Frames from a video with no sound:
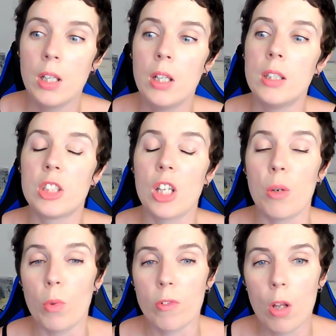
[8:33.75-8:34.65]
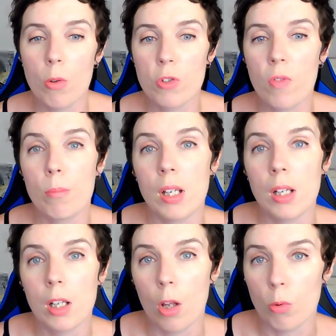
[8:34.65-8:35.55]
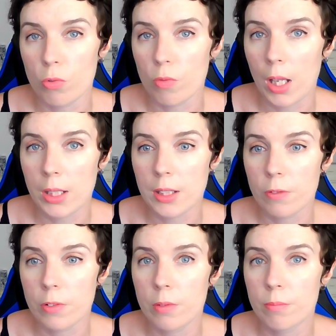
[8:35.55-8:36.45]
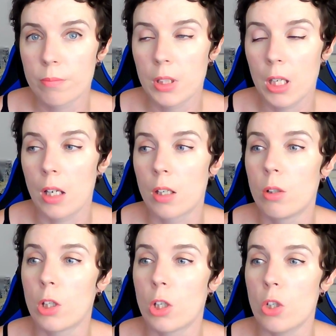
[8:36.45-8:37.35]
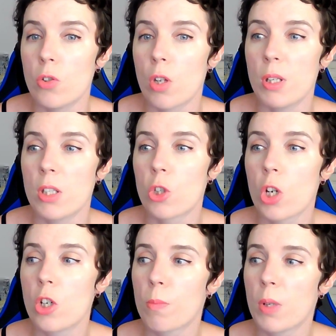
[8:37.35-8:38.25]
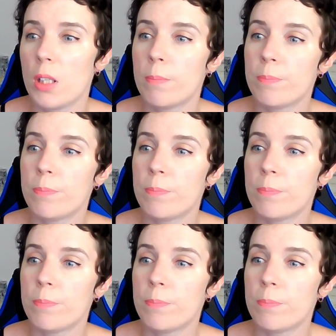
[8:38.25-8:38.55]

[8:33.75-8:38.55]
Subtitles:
Same with close family, close relative. Okay, you can use them interchangeably.